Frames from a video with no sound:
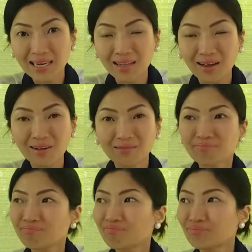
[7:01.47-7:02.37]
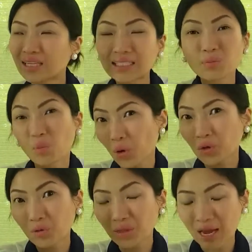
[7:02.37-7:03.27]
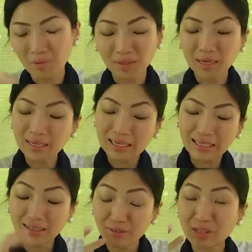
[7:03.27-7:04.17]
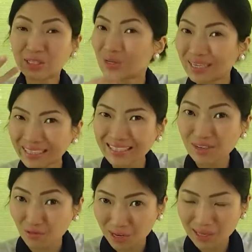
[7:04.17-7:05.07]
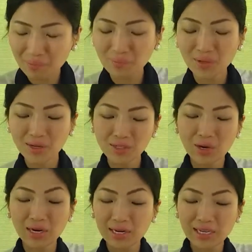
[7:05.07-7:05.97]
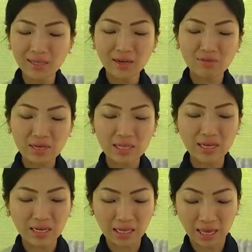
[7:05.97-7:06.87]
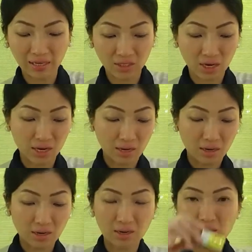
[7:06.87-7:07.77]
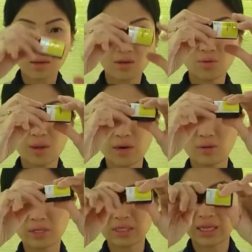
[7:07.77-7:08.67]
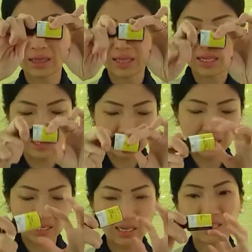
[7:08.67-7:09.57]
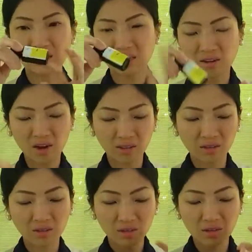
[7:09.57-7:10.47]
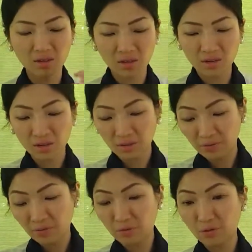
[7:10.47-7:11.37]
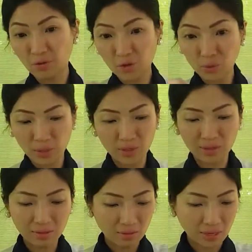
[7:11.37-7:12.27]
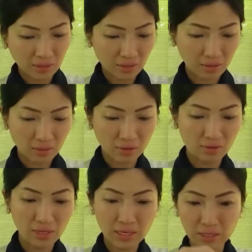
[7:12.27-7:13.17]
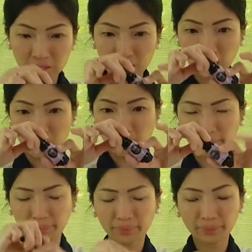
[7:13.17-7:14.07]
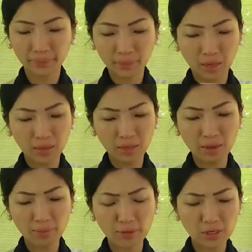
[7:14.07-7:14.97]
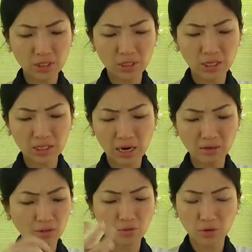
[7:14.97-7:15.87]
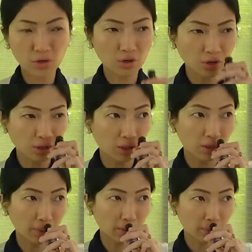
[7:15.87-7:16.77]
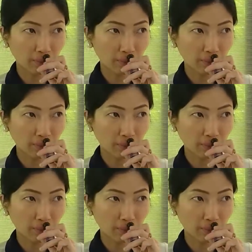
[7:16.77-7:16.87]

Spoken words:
Ylang that's more toned down, but I really love the sweetness of it. So I really love Ylang Ylang Extra. You may notice that this is a lot fewer than the rest of these. I think I purchased this out of curiosity, but